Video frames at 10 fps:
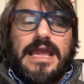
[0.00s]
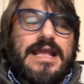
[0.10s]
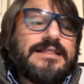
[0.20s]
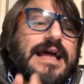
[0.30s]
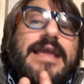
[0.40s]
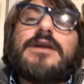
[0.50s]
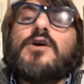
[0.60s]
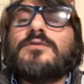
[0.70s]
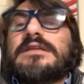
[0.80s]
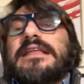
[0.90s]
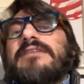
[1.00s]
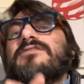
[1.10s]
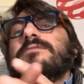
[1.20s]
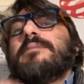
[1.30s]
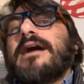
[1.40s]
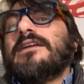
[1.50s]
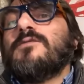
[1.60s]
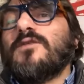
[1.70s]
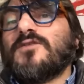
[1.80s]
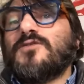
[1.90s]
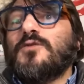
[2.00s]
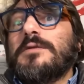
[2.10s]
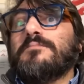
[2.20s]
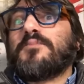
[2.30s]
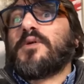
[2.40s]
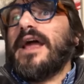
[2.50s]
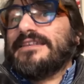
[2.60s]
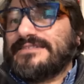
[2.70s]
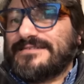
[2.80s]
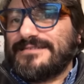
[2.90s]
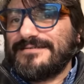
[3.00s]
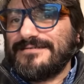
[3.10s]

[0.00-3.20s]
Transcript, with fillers: And I know that everybody wants to impress.